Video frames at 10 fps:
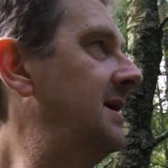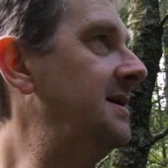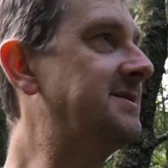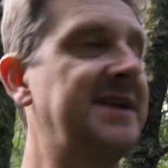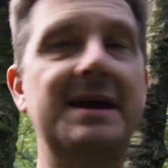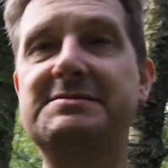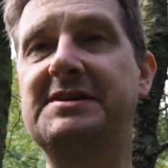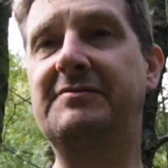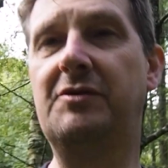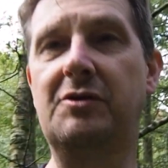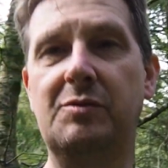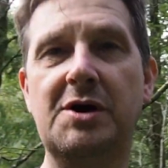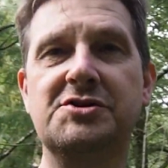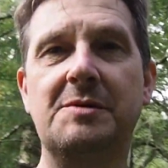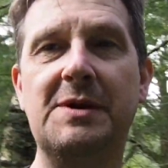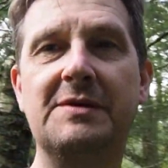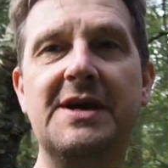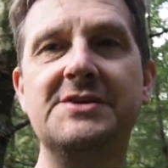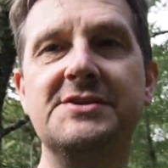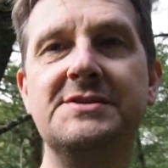scouting for workshop
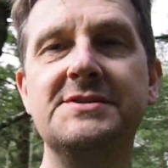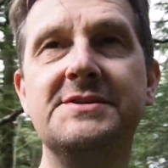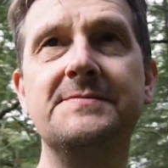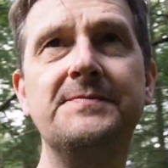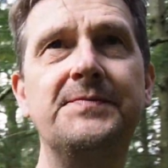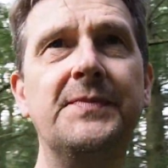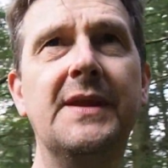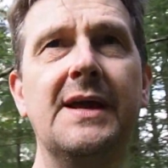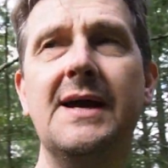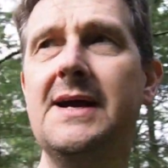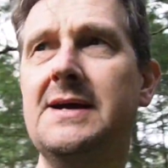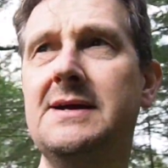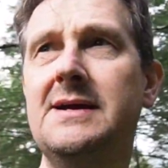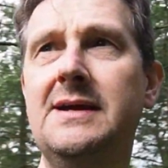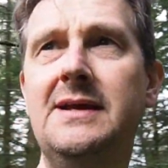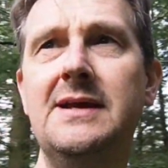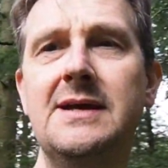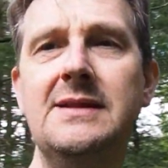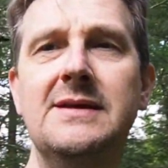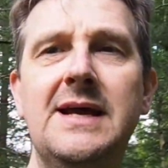locations here
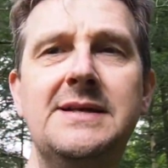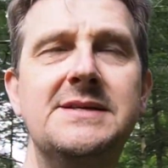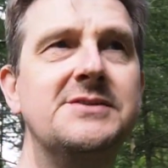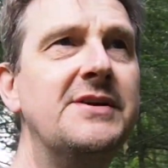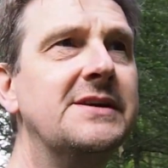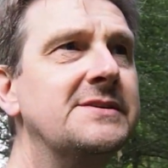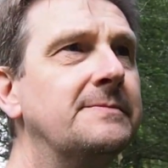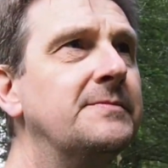in the Lake District.